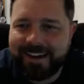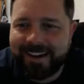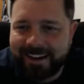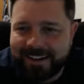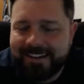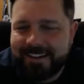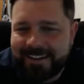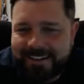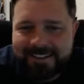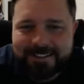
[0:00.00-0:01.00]
yeah.
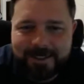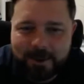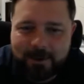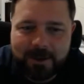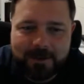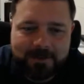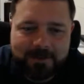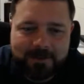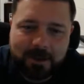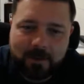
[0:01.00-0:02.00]
And so then
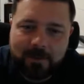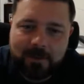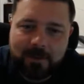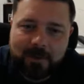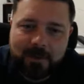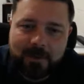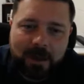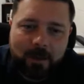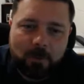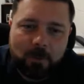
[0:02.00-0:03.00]
you know
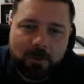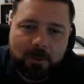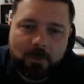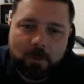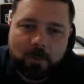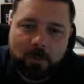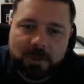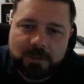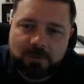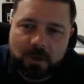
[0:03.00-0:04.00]
uh, when we when we
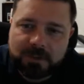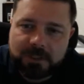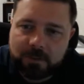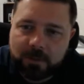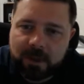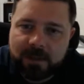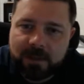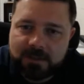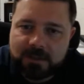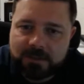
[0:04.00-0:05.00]
watch the varsity play,
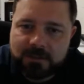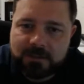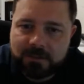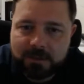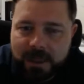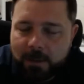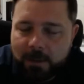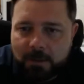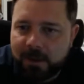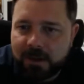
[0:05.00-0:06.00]
it's just they
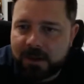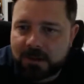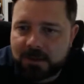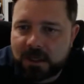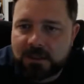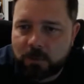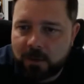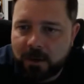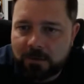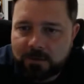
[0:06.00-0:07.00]
would compete against us.
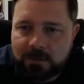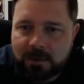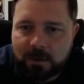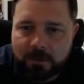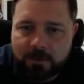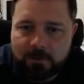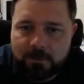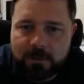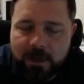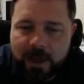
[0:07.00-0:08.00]
Will you know they're
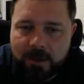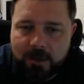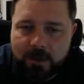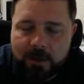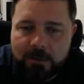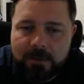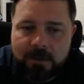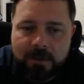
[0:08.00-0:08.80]
they're that good.